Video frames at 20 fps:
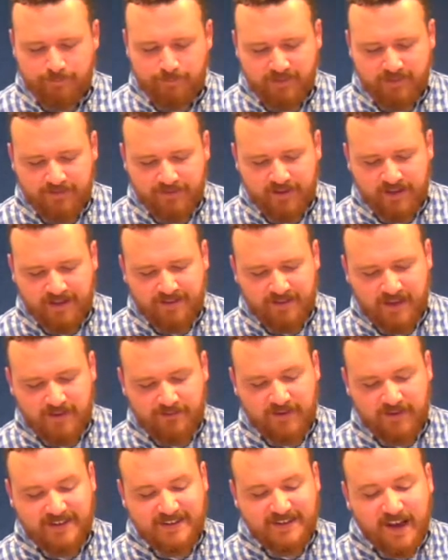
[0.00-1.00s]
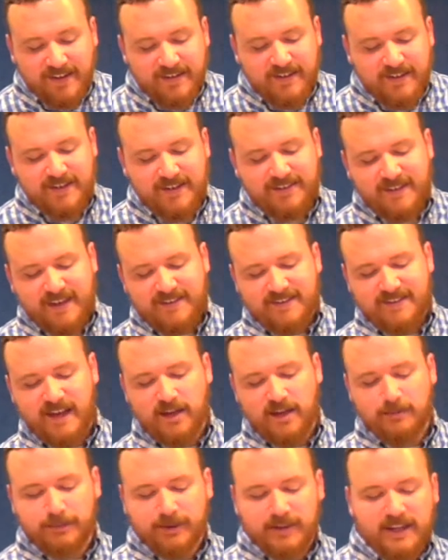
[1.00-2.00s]
If he doesn't exist and
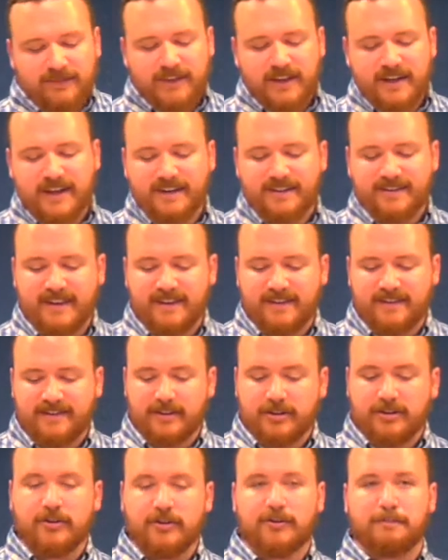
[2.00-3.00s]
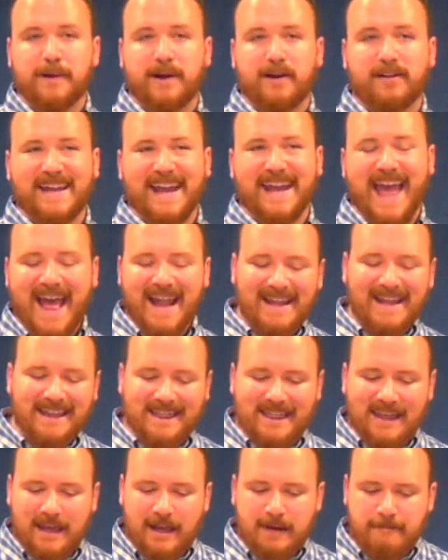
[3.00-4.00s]
you believe that he exists, you'll lose barely
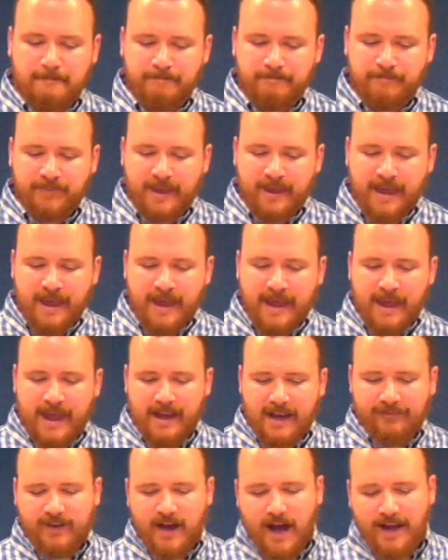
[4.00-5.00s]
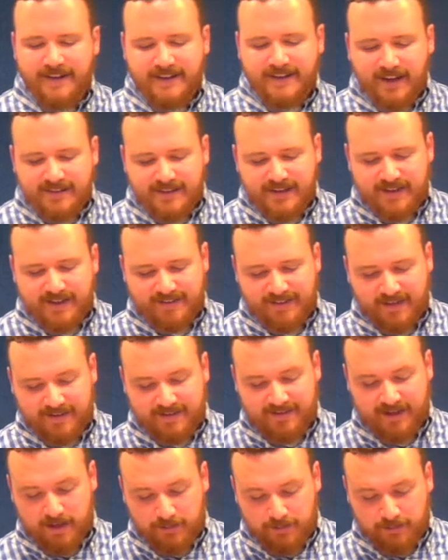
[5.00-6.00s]
anything. And if God doesn't exist
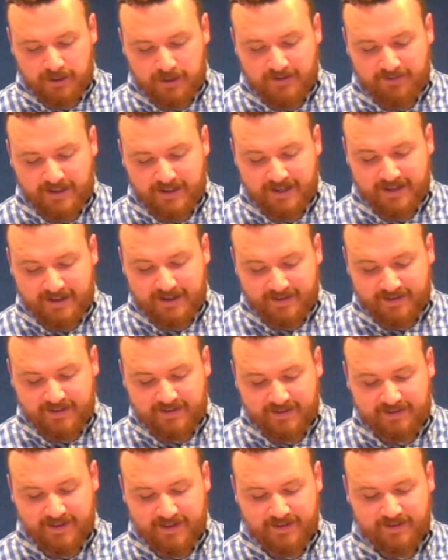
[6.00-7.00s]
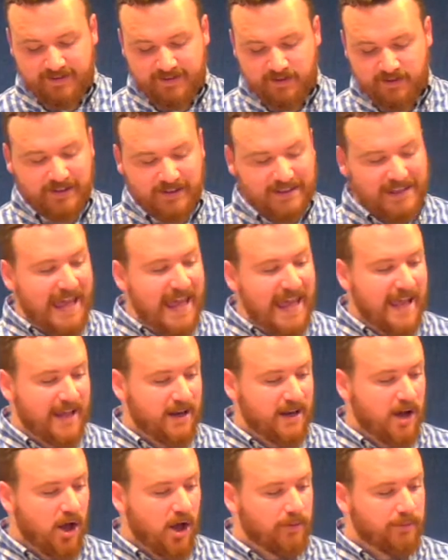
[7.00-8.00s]
and you believe that he doesn't exist, you'll gain
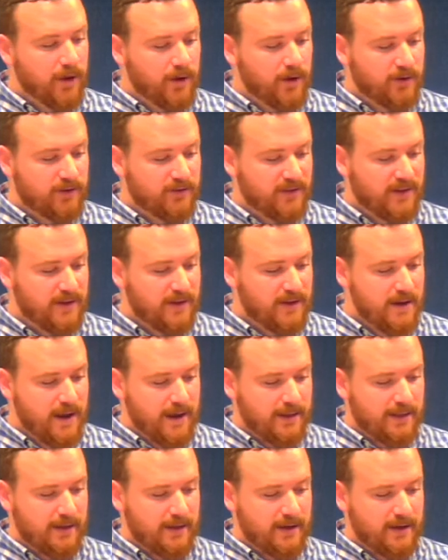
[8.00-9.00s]
almost nothing.